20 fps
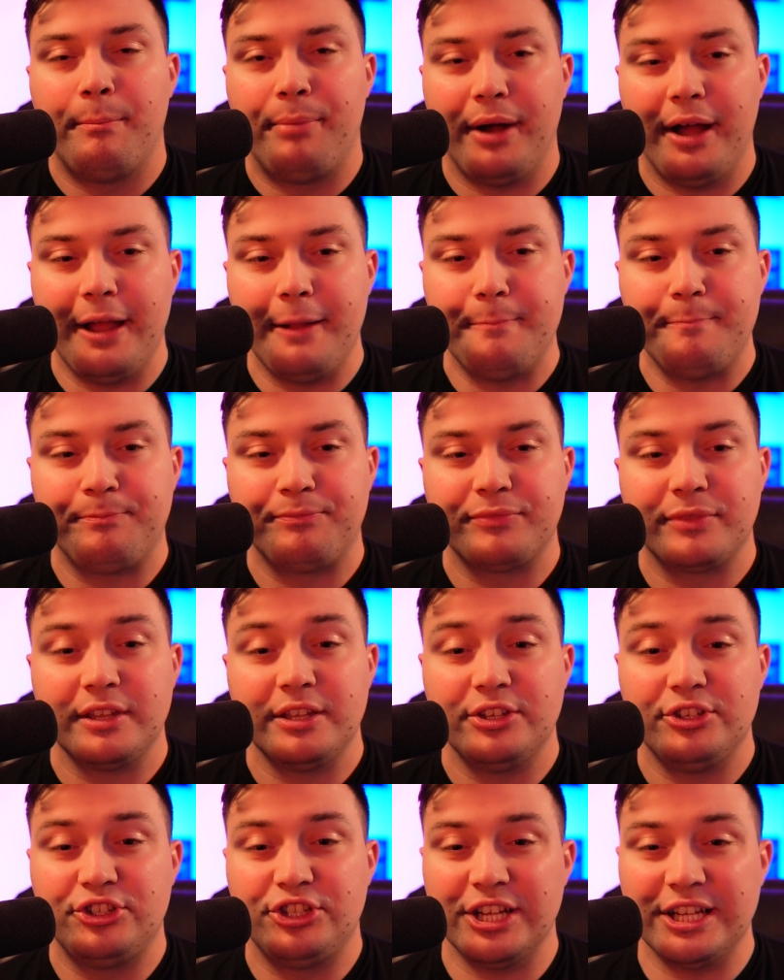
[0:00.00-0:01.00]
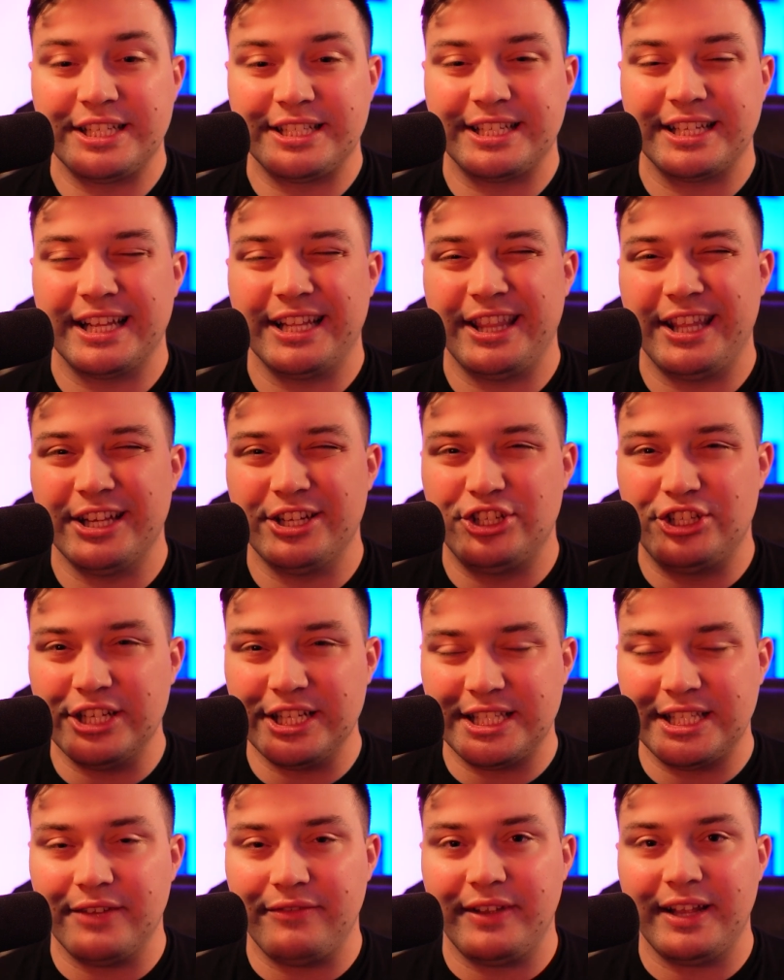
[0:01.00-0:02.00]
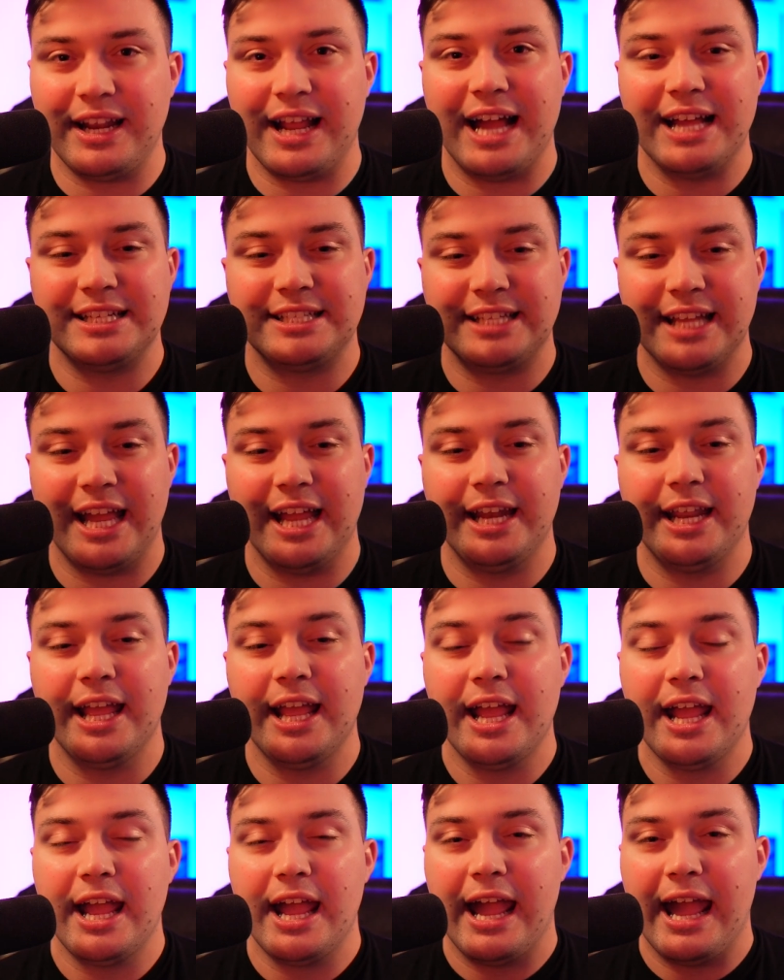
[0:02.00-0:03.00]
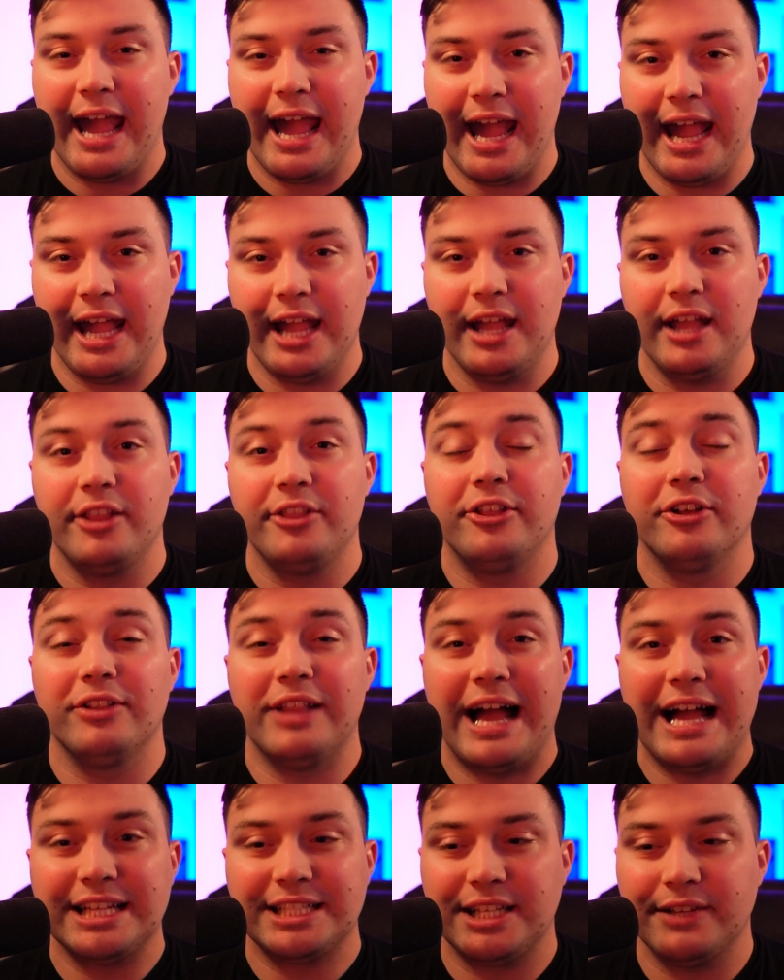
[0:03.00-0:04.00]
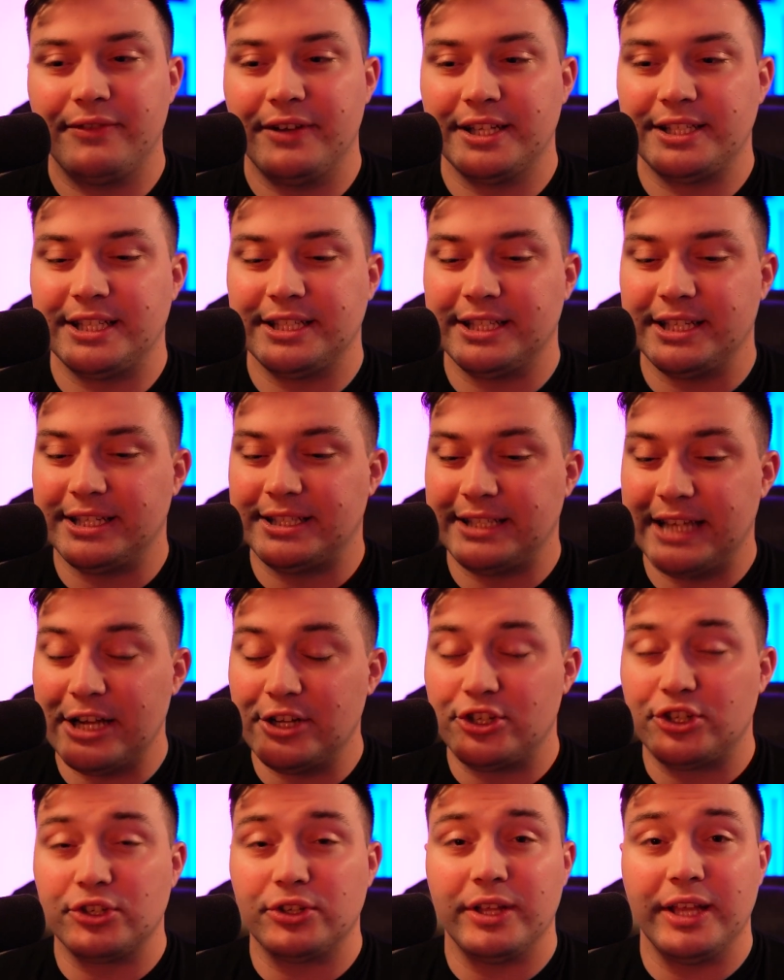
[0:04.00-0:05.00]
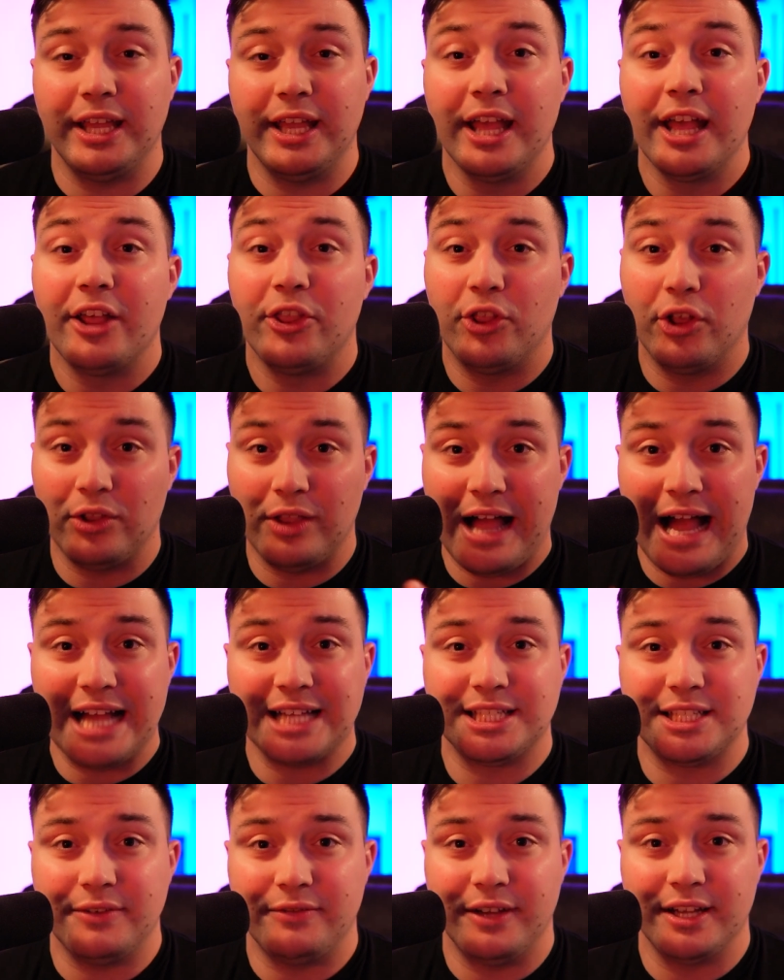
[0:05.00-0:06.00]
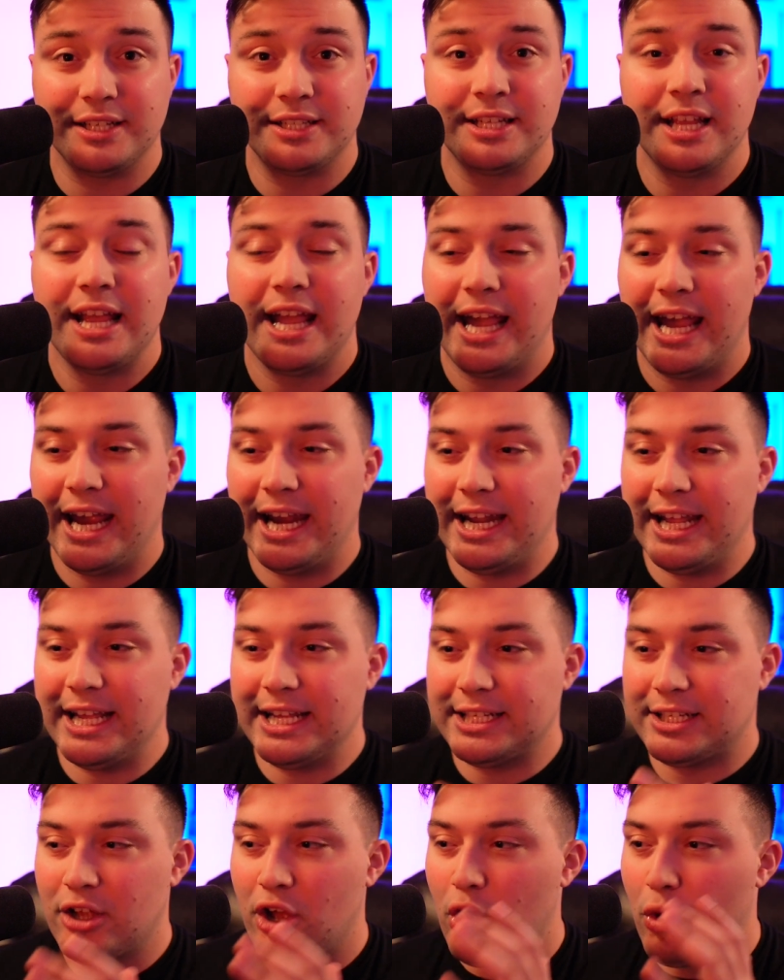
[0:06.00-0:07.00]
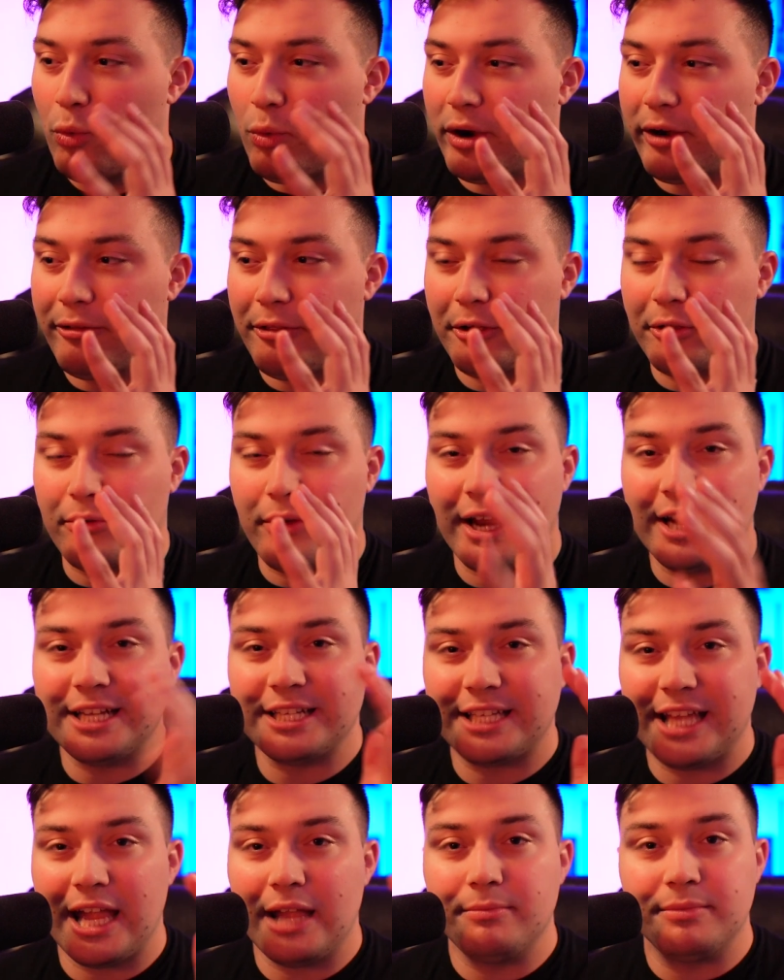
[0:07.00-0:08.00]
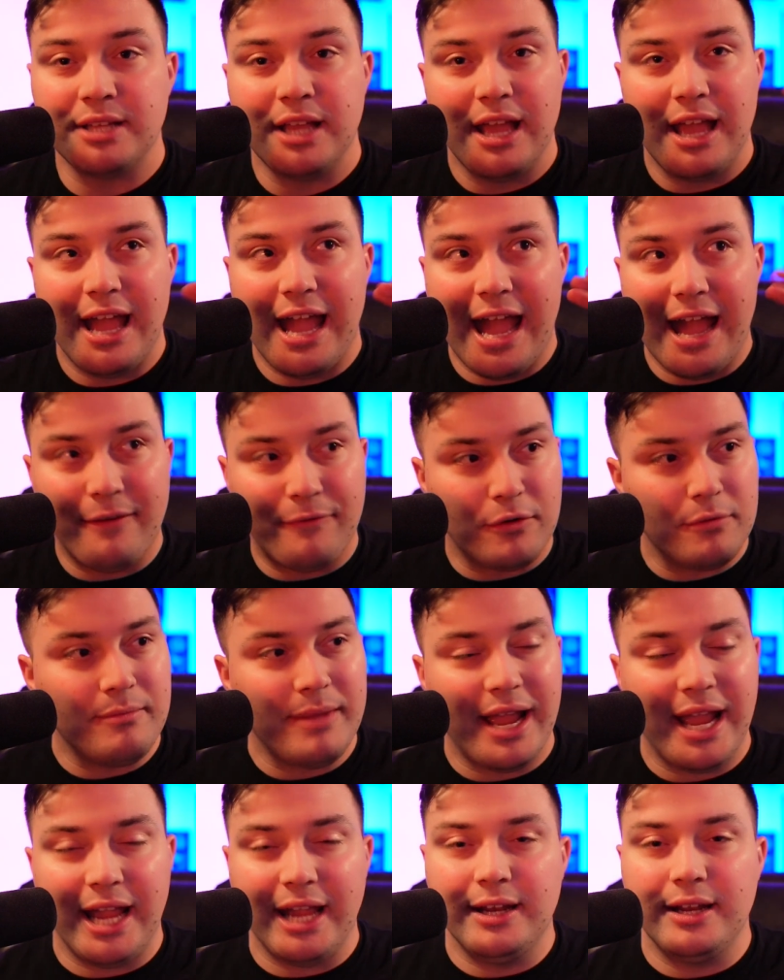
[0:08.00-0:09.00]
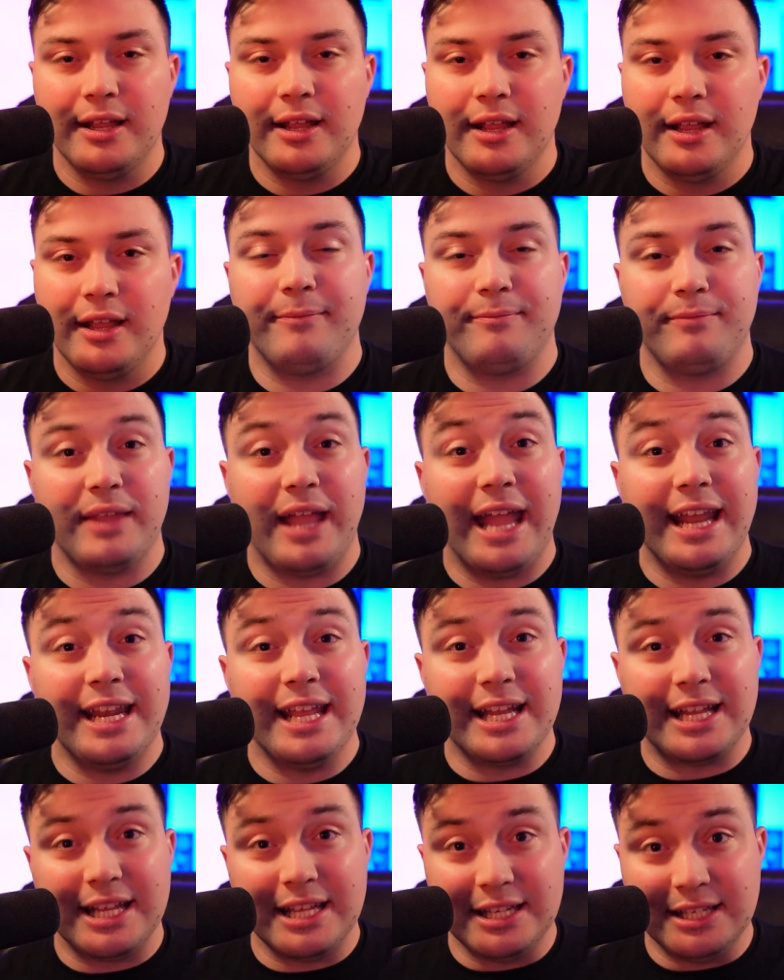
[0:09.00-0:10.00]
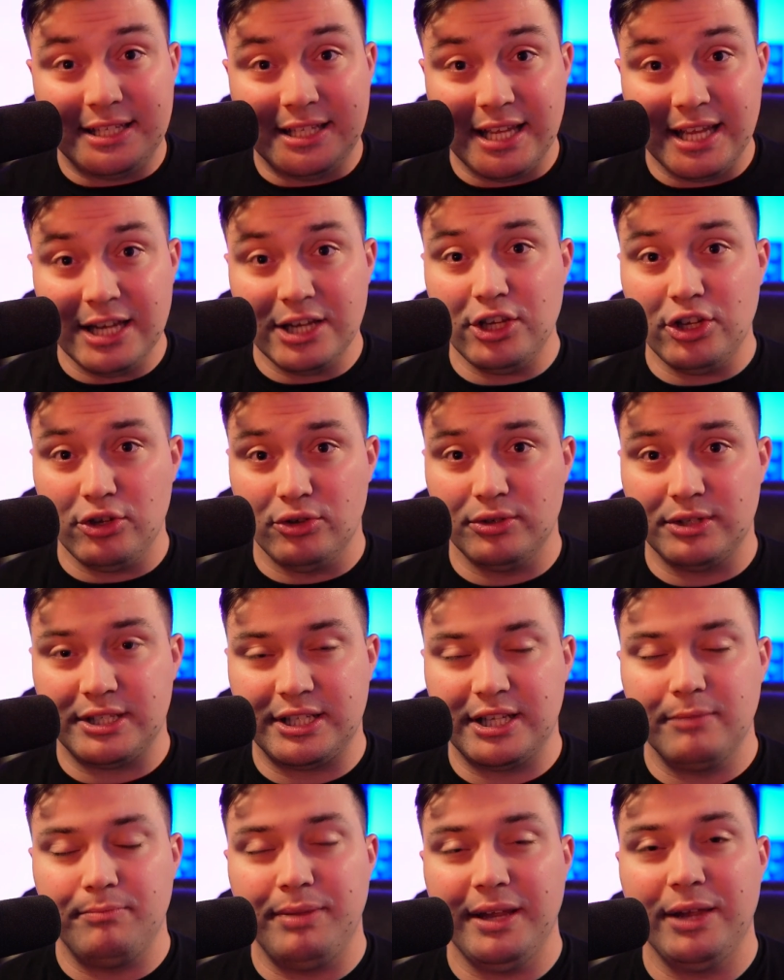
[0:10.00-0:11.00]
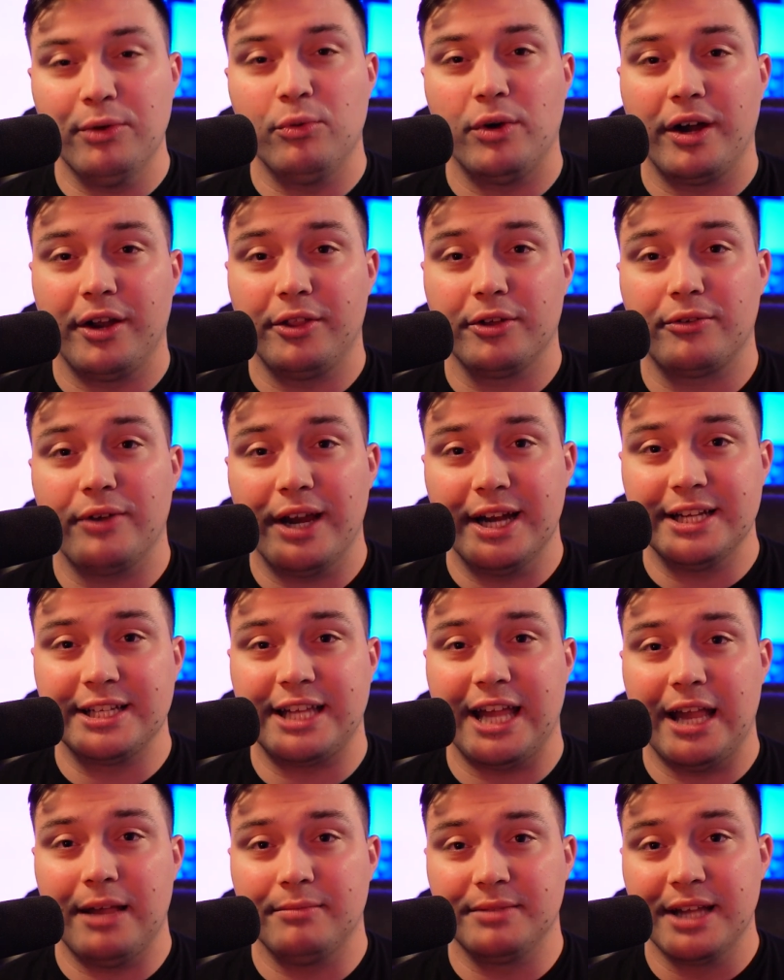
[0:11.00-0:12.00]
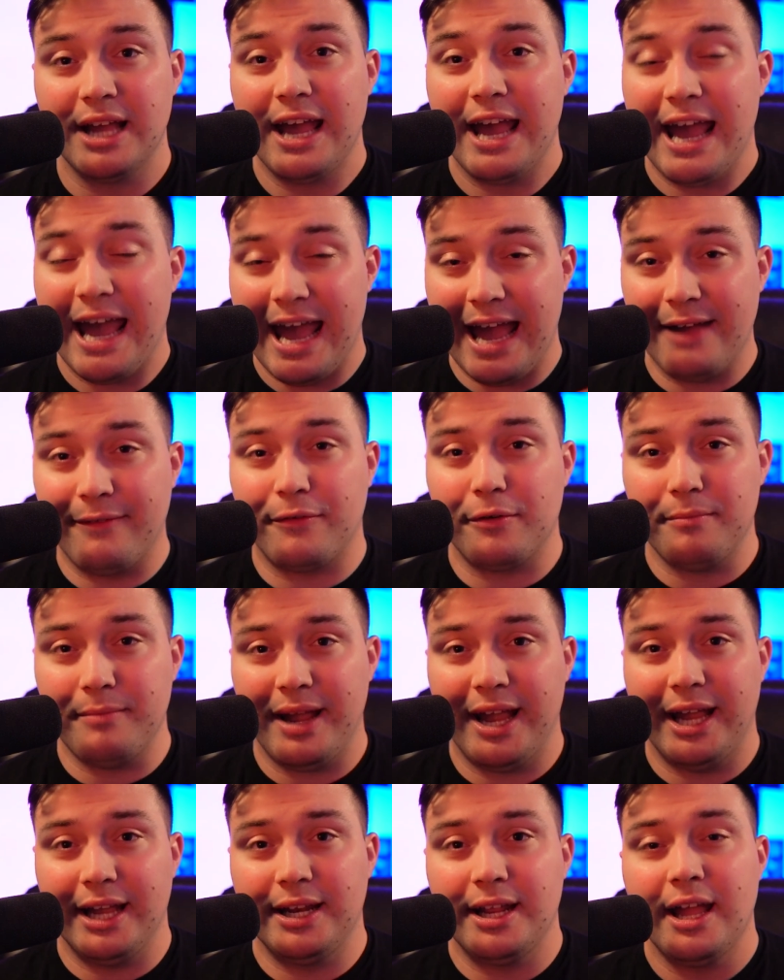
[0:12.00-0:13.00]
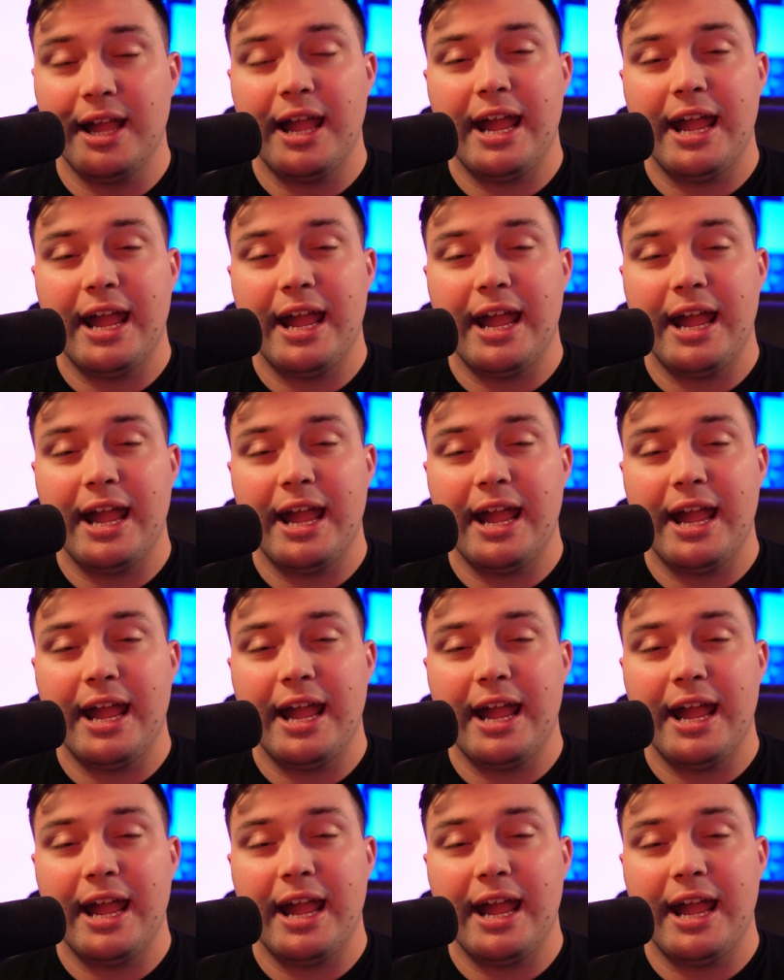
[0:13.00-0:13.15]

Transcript: But just the gist of it, I said, hey, The Last of Us is essentially The Last of Us. It is one of the greatest games ever made, and it continues to be one of the greatest games ever made.